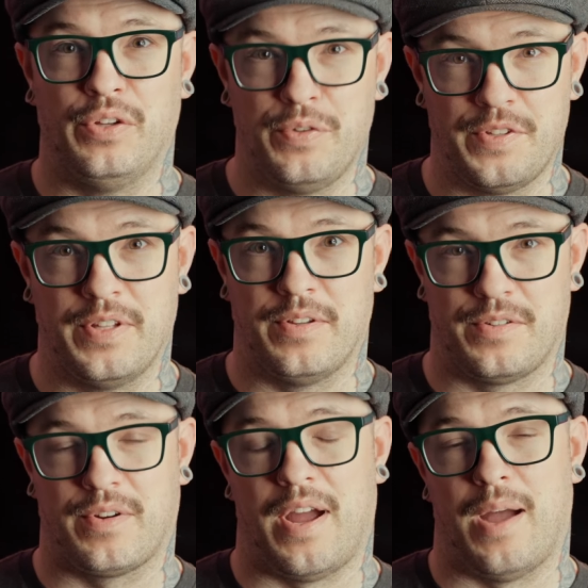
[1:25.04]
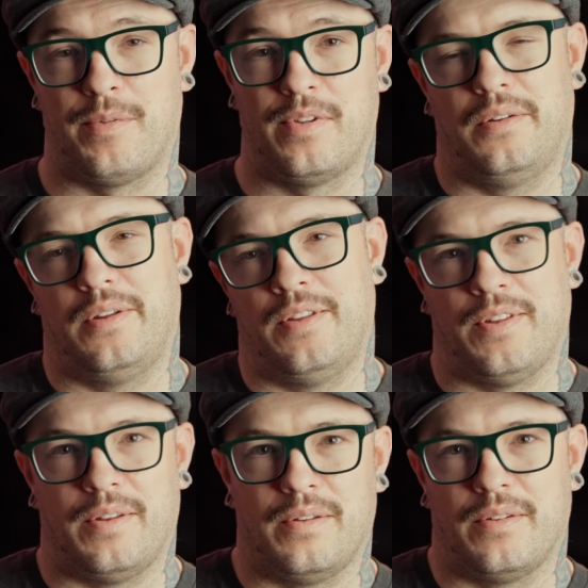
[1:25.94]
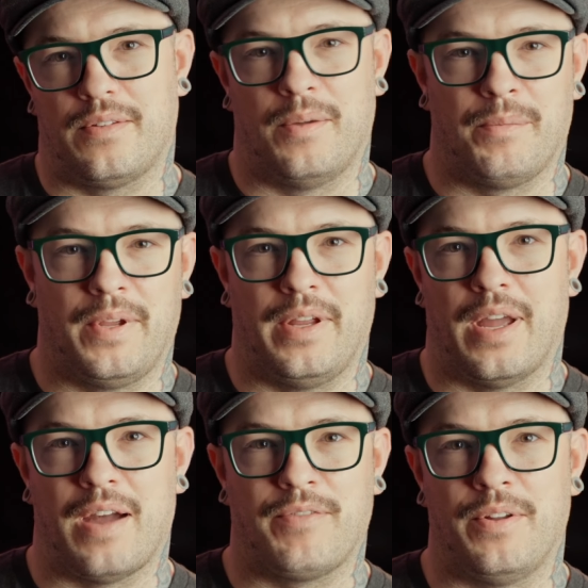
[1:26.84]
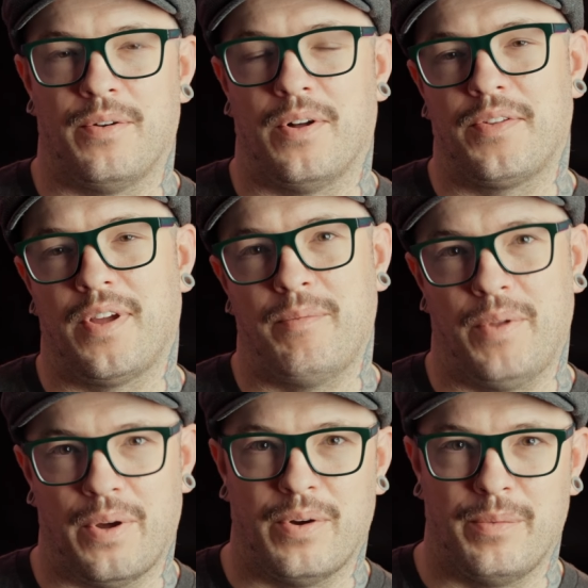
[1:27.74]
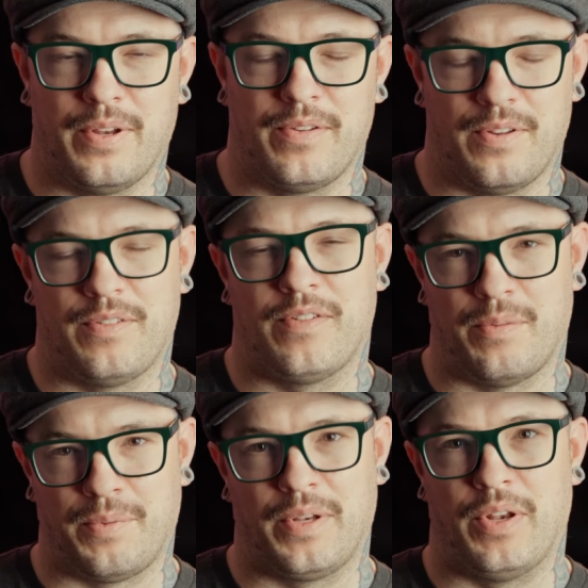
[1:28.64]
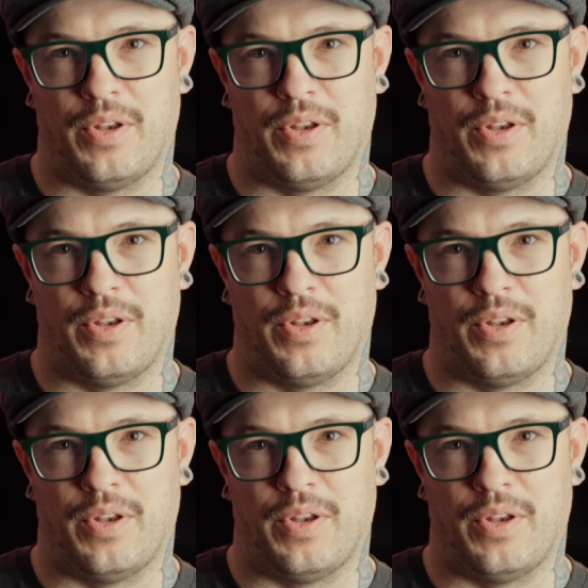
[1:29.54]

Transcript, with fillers: loosen the straps. Is it something you have to do all the time? No, but it's just something to